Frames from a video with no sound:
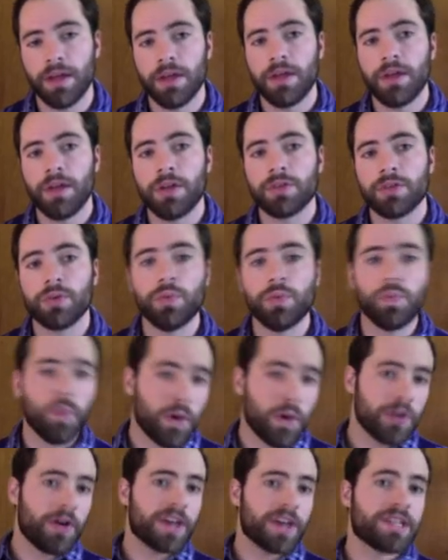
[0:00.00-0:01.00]
So
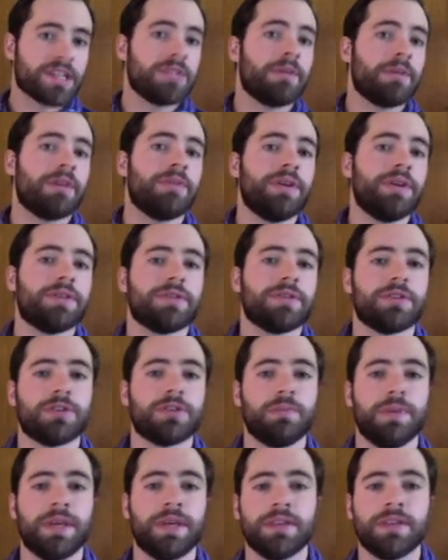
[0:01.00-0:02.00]
one direction of my research
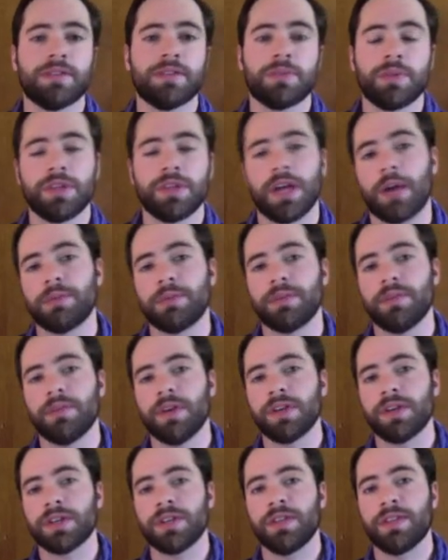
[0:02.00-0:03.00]
begins with the
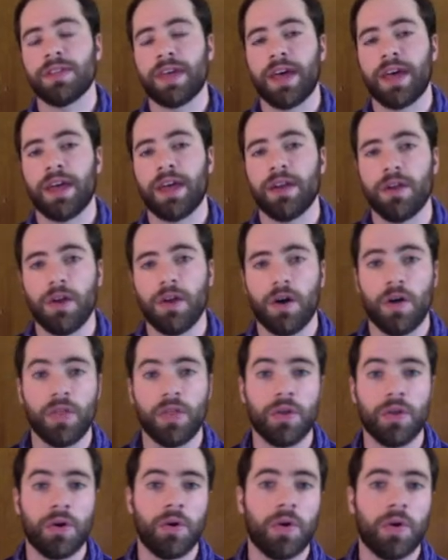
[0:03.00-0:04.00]
observation that
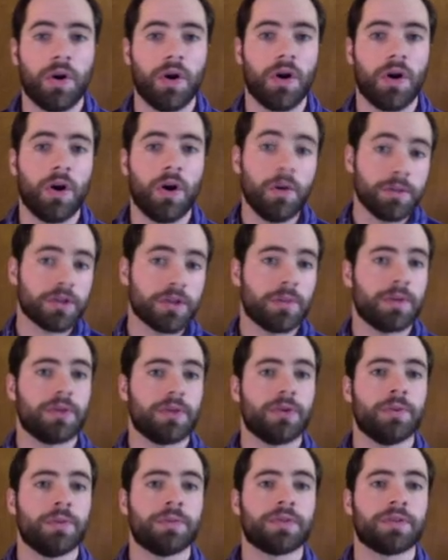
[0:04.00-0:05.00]
although homotopy
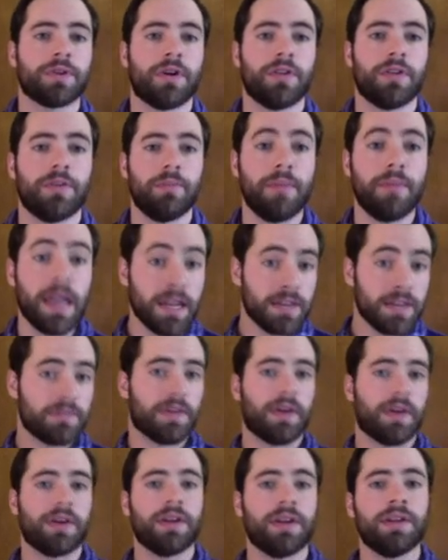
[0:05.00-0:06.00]
groups are the main
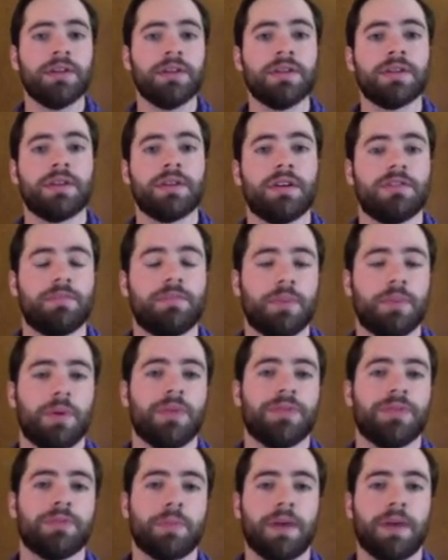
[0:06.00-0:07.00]
invariant of
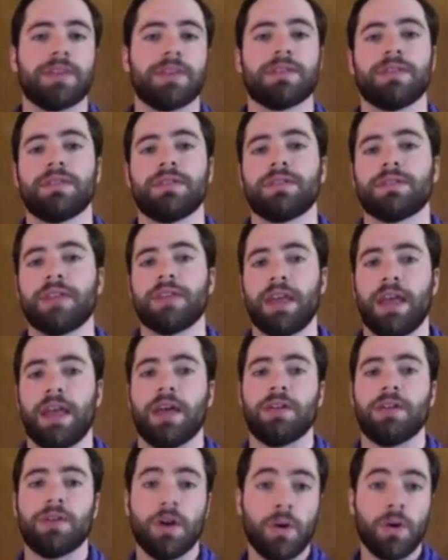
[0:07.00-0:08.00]
both spaces
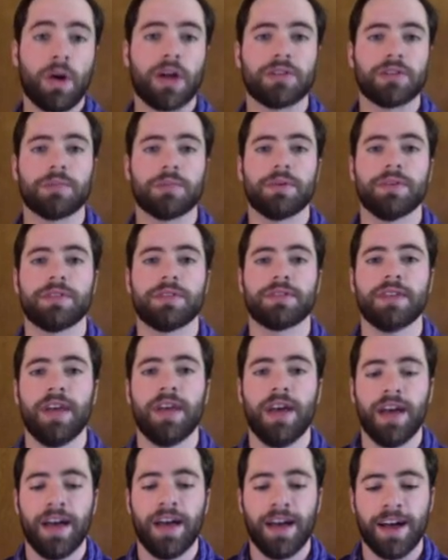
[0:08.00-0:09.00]
and O-algebras,
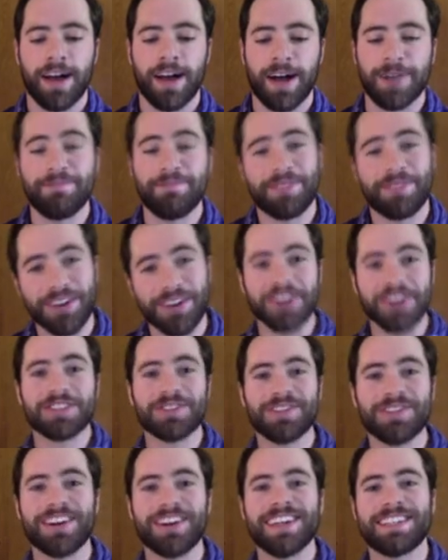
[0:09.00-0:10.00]
they're also
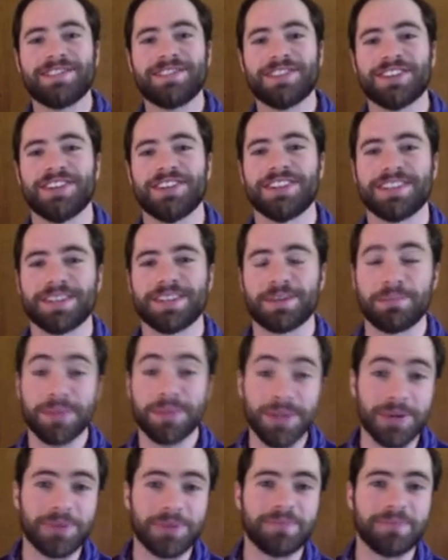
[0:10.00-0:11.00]
very difficult to compute.